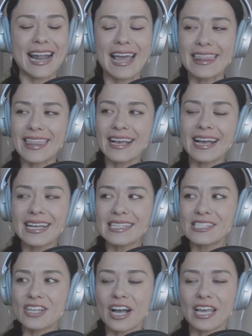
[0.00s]
And I think
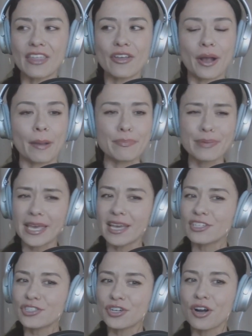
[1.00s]
I saw either a
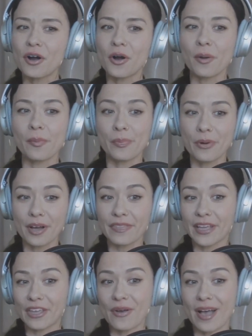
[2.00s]
picture or a book
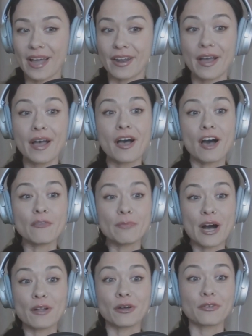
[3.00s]
that you had
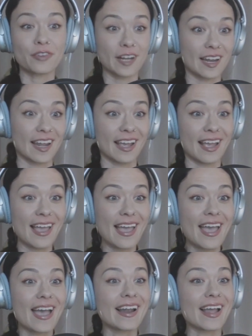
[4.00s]
of Paulo Freire.
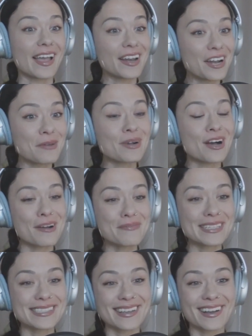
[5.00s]
And I ended up
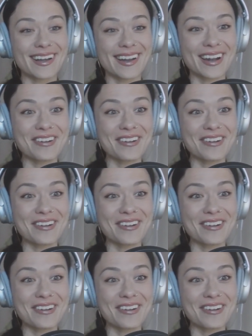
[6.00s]
commenting on